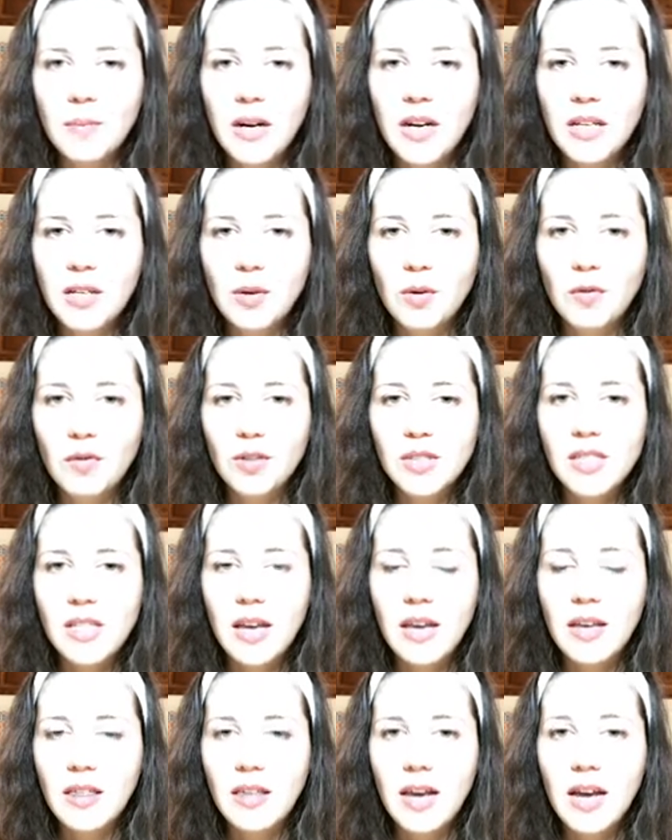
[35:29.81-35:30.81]
Marion, for
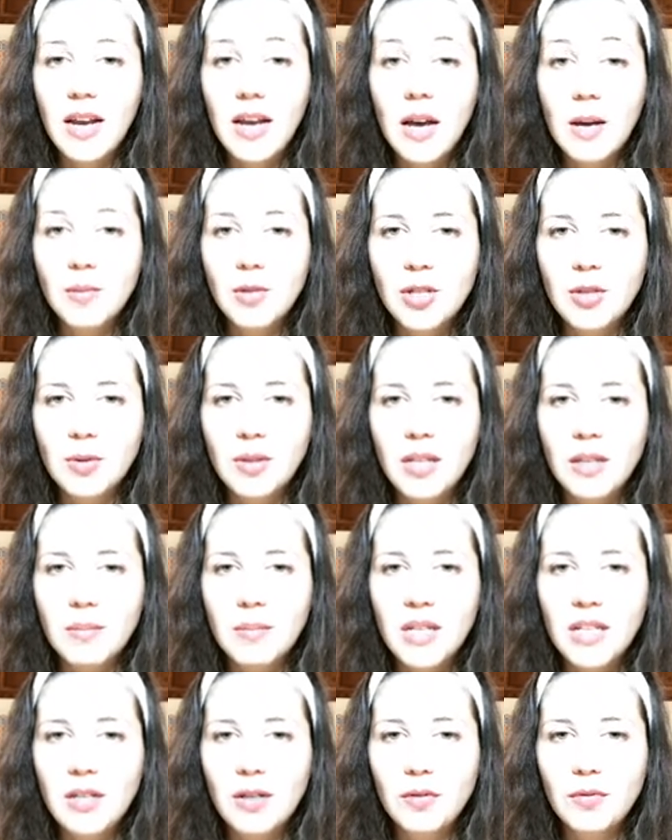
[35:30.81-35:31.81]
saying that. I'm sure that
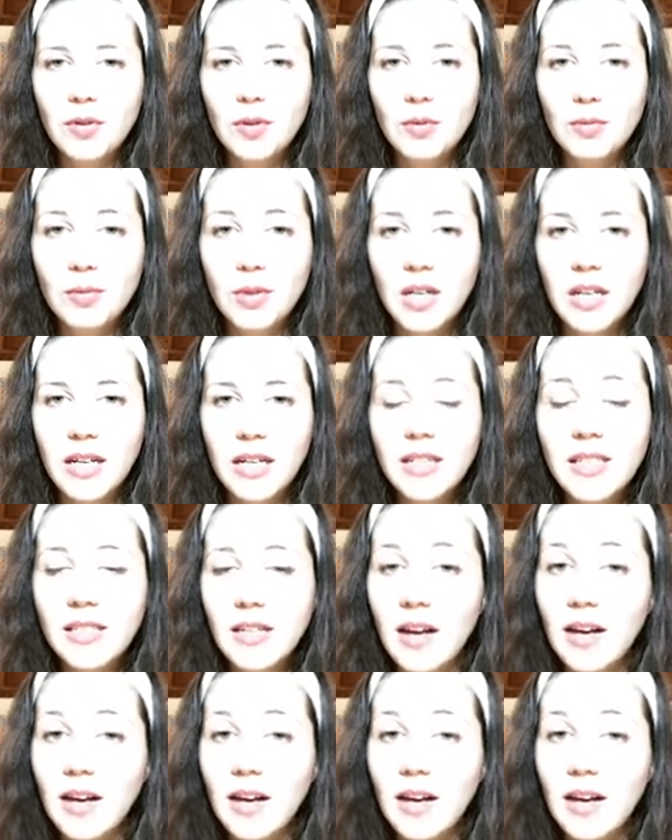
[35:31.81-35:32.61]
many of you relate.